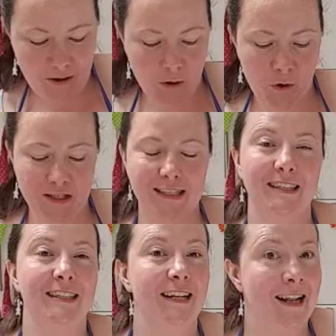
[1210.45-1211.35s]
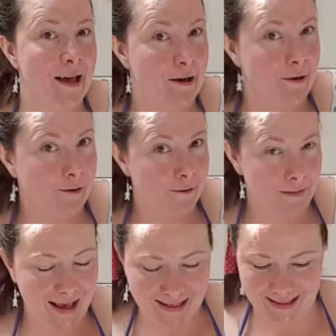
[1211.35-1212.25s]
or slow
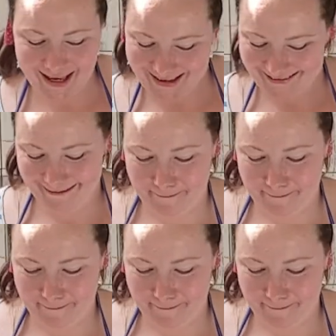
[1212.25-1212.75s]
mixing.